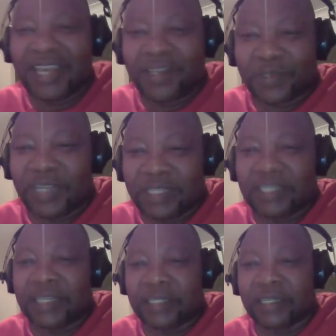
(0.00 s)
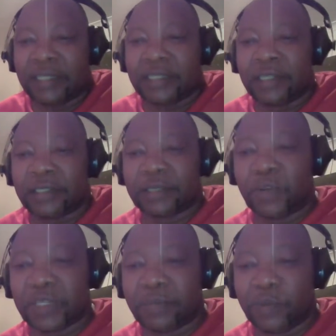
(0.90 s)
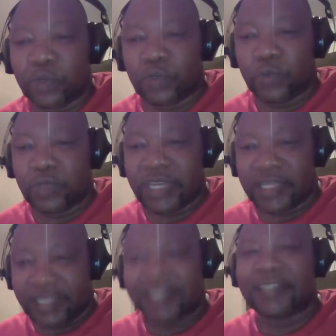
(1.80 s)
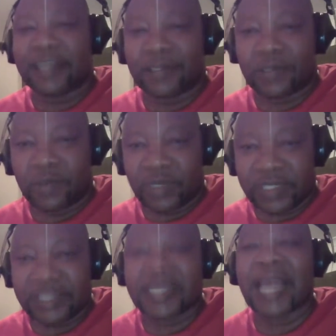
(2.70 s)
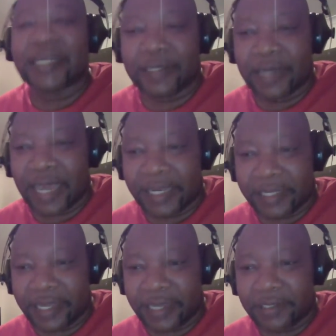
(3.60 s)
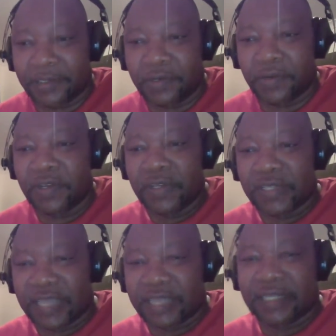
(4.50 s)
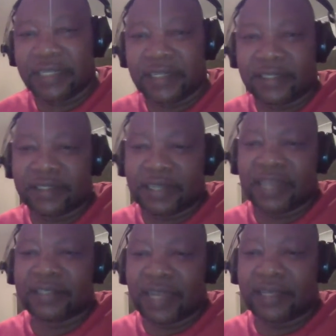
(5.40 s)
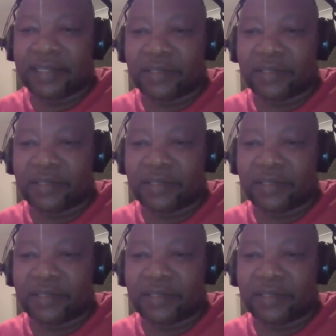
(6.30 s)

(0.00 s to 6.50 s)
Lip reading: So it's possible too that the Jesus story started like that, started as just like a